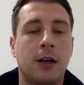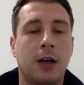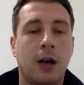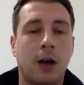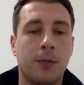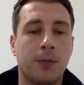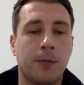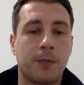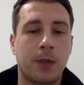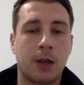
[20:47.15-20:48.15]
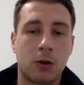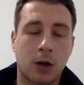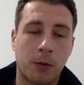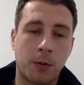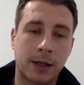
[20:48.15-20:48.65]
and not
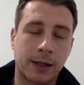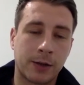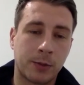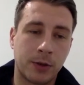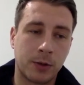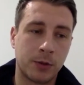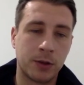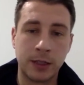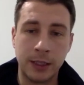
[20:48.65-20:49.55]
coming back down the pyramid.